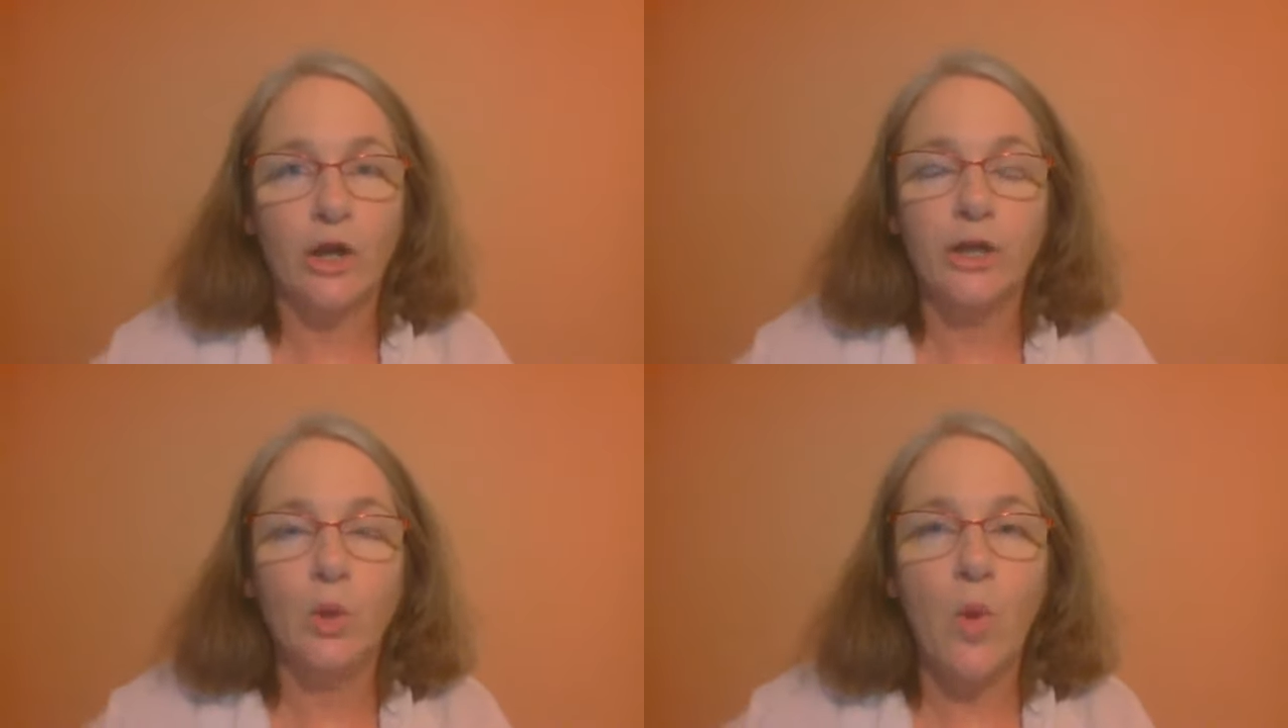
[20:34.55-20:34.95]

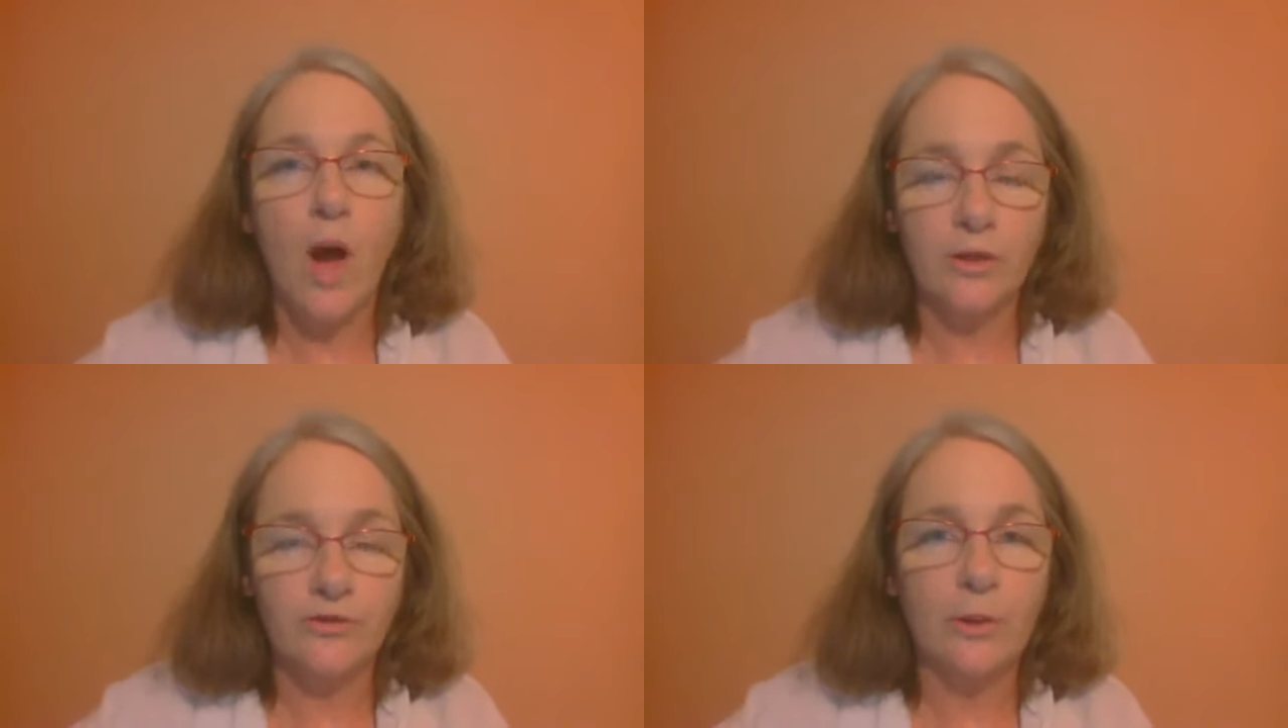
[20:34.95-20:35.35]
are you
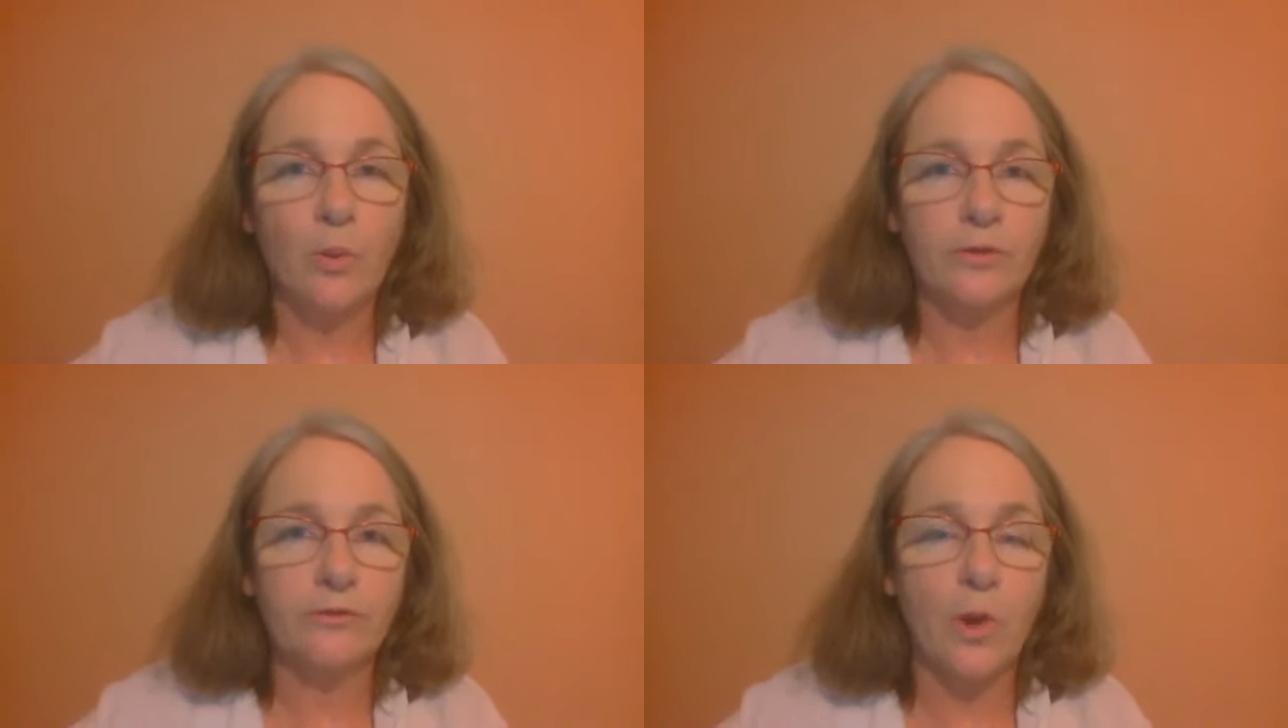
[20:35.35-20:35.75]
watching
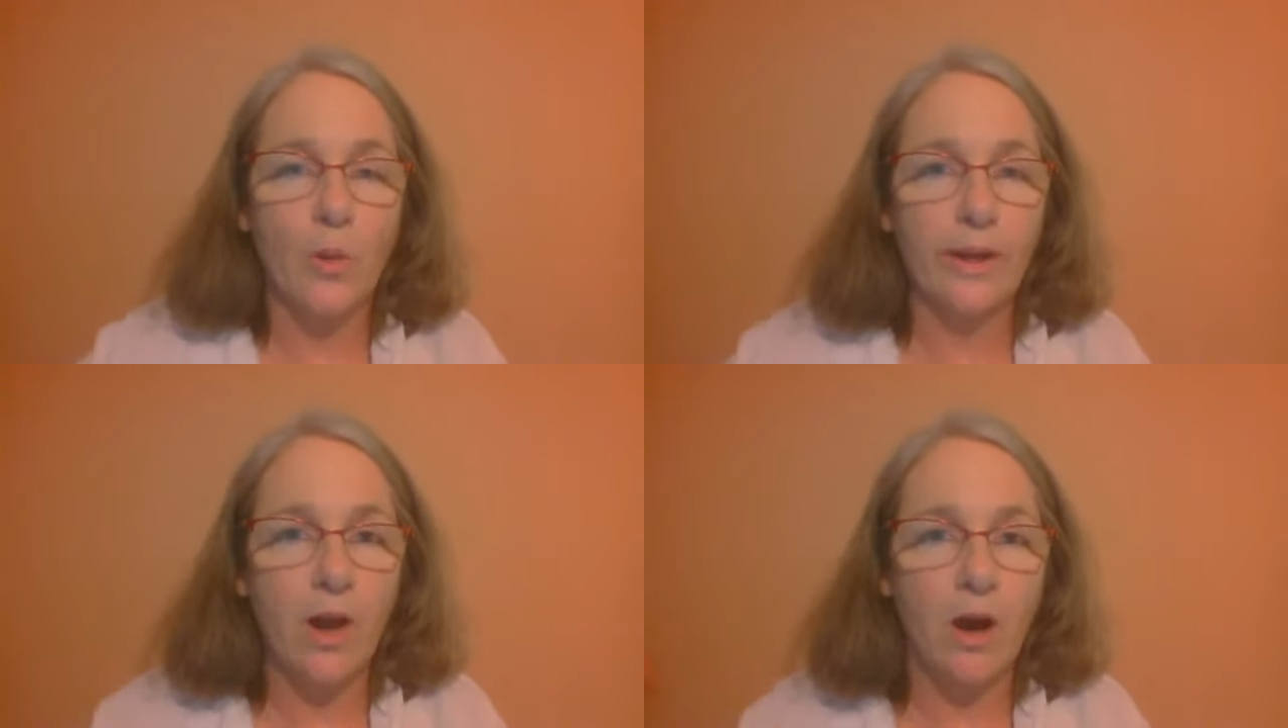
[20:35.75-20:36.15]
what's
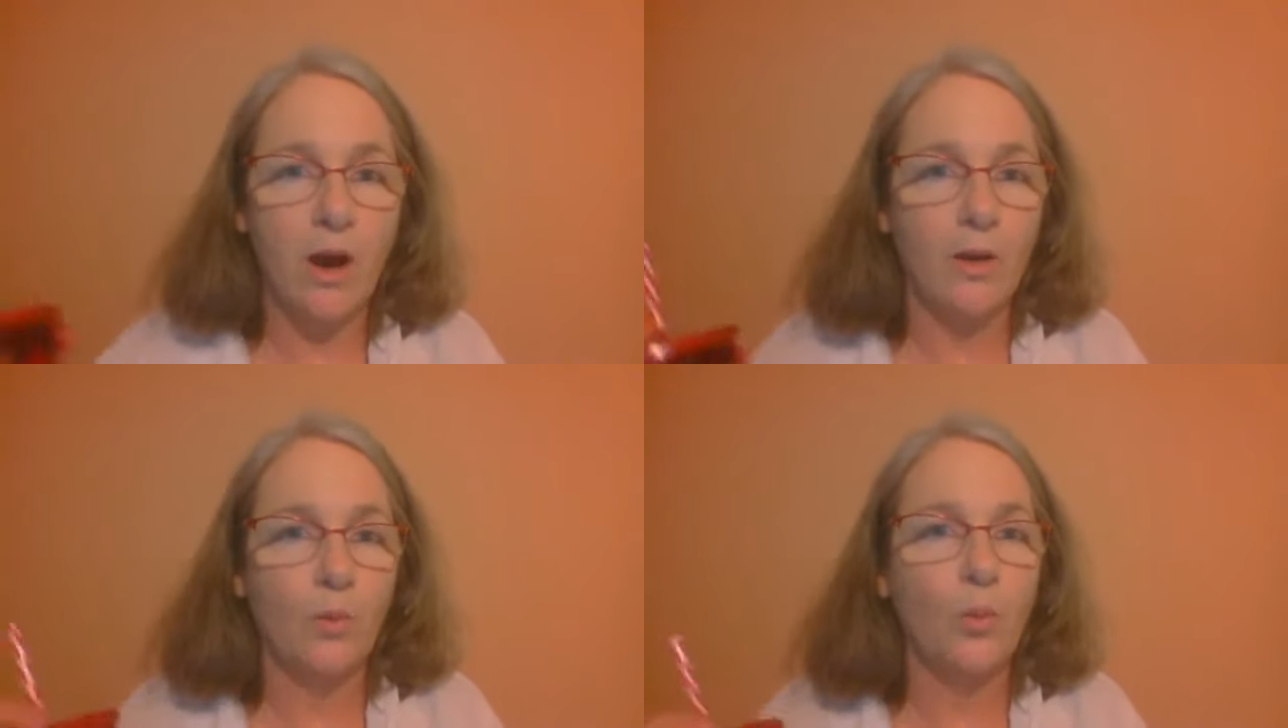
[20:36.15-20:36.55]
going
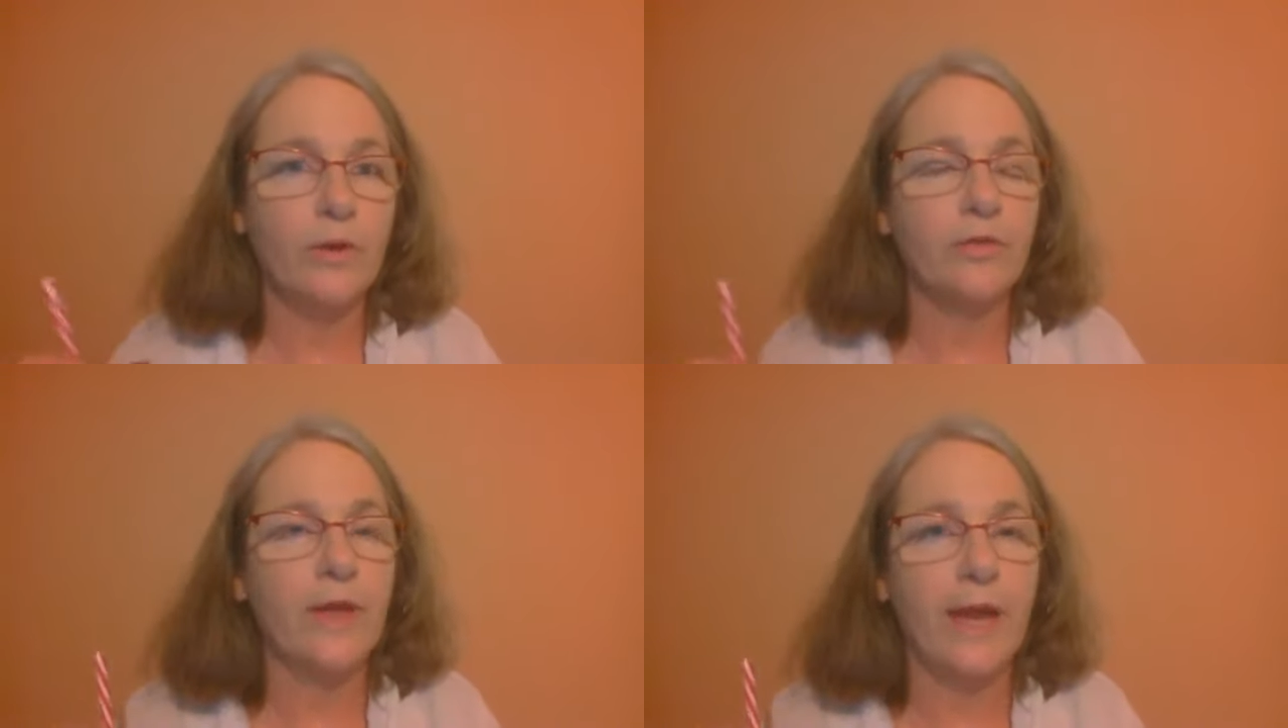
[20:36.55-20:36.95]
on
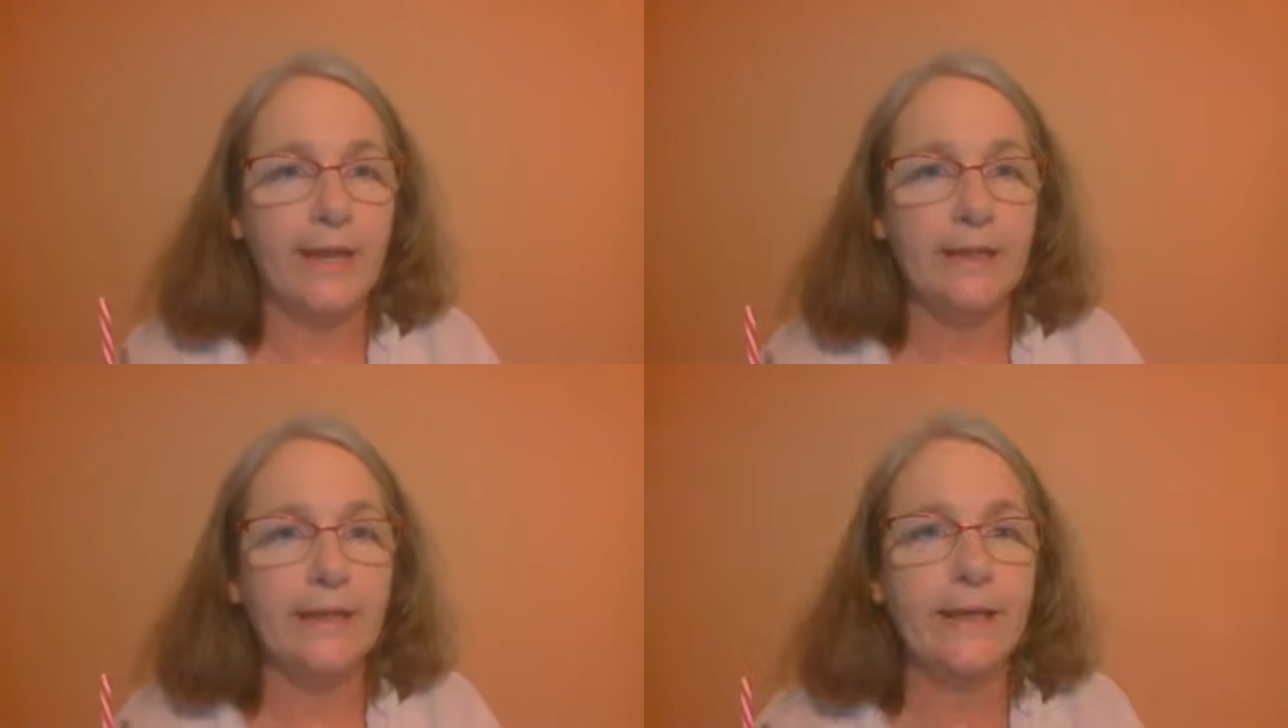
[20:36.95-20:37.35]
with
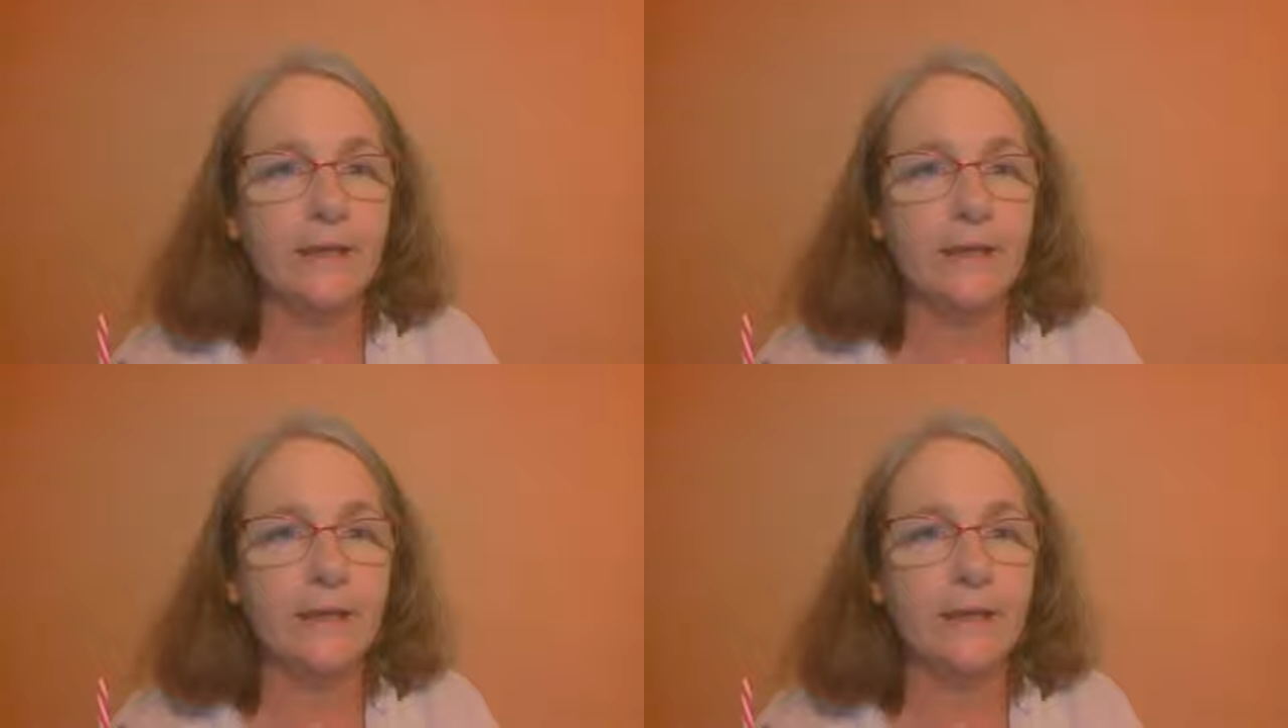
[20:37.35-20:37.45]
Haley